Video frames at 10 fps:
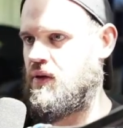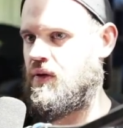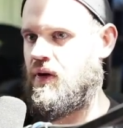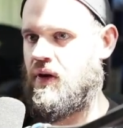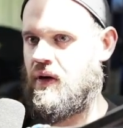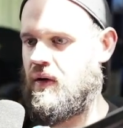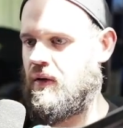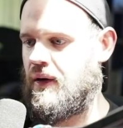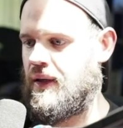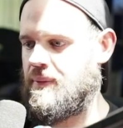
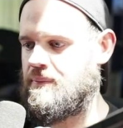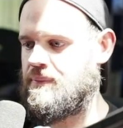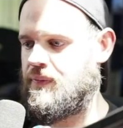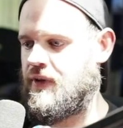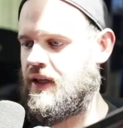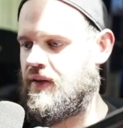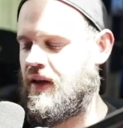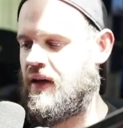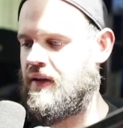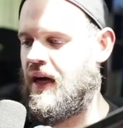
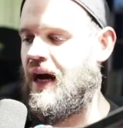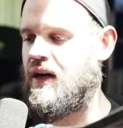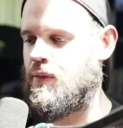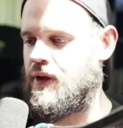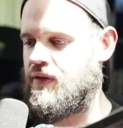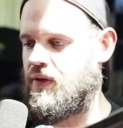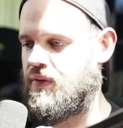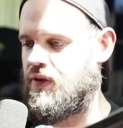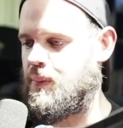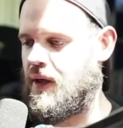the higher bits
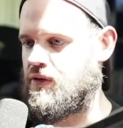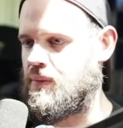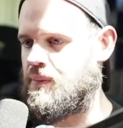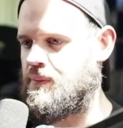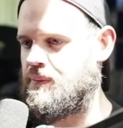of the spectrum.